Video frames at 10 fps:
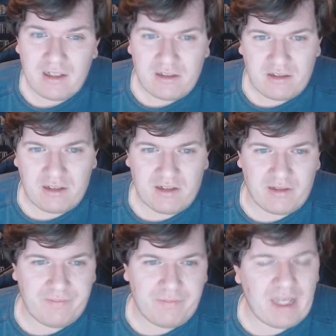
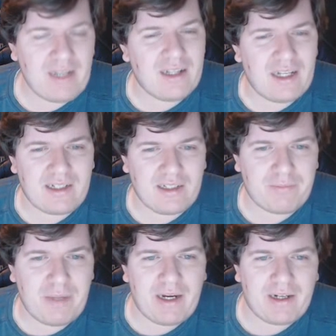So I like this
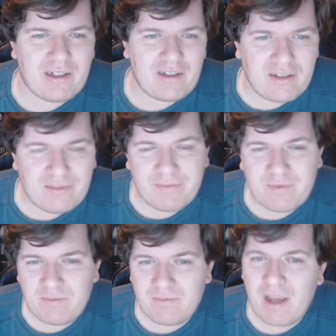package, and
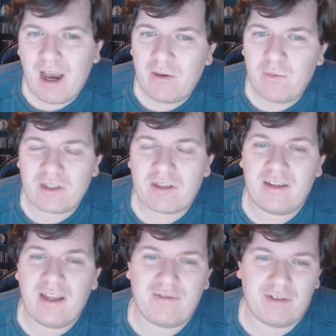I would
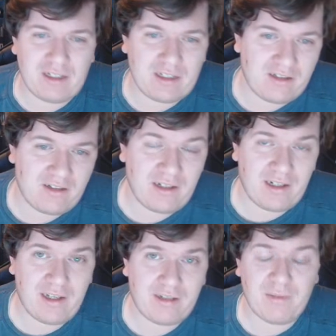definitely
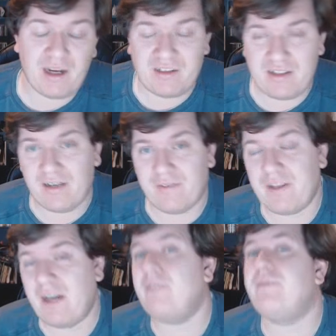consider this myself.
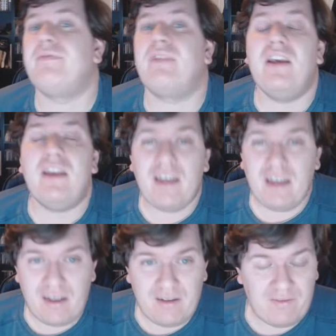Now,
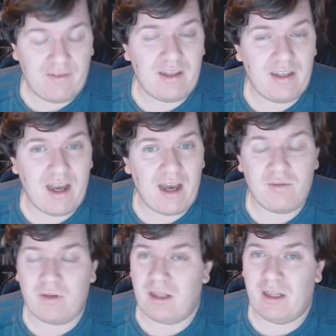I
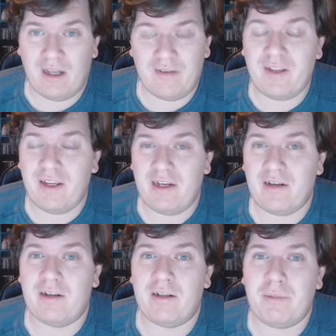would love to hear
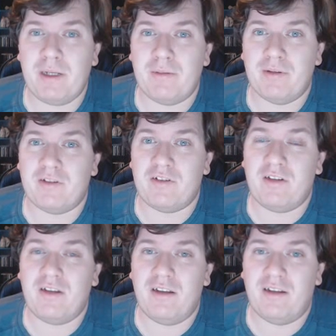other people's
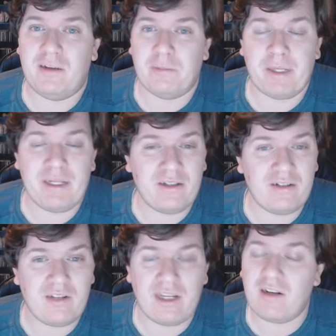
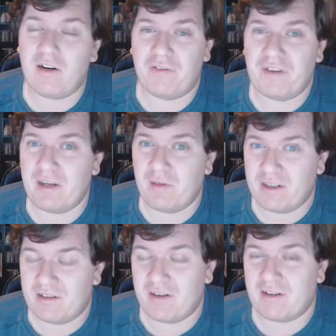opinions. I don't know if
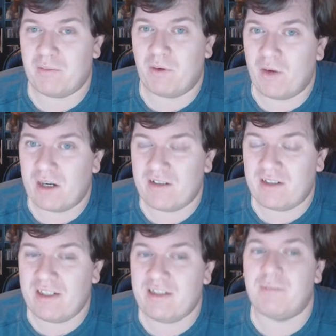anyone is going to be watching
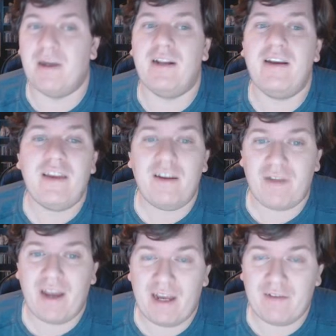this, but if
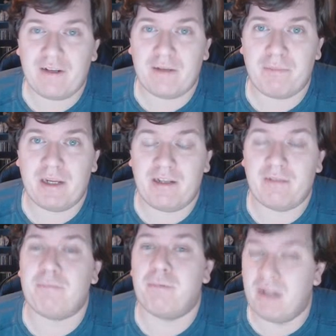you have an
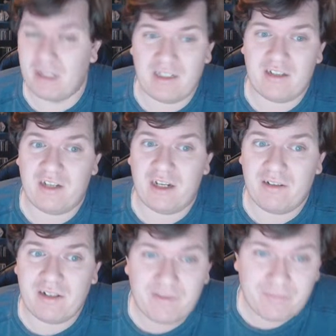opinion, please
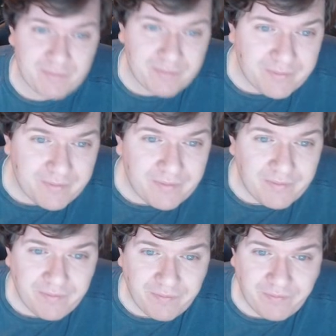share
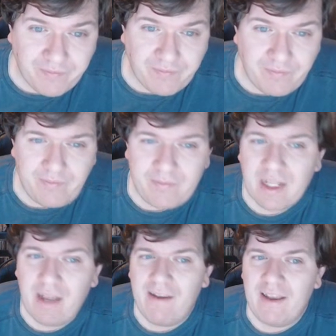
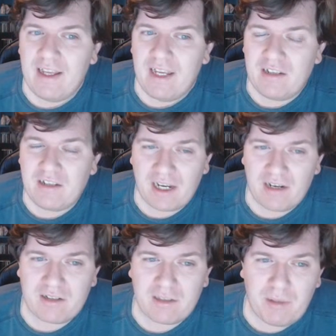it. As a
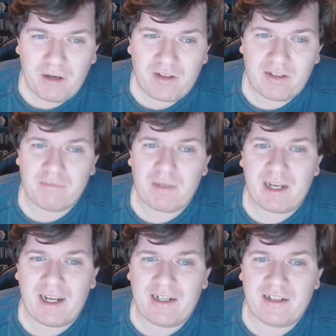character bonus,
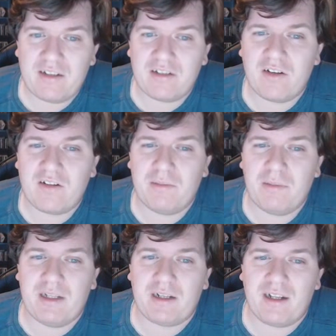mechanics is going to
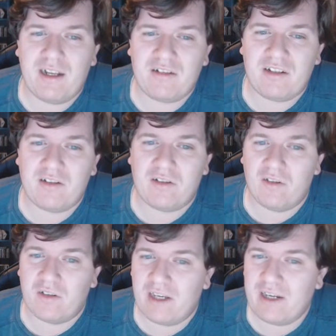be a class skill to
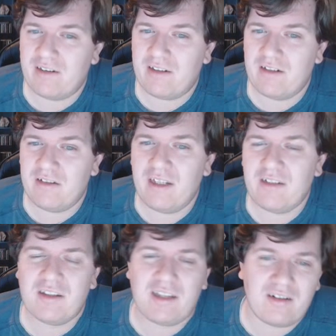all characters.
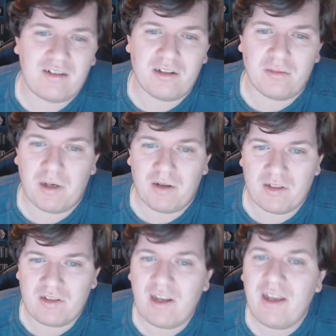That's a nice little bonus.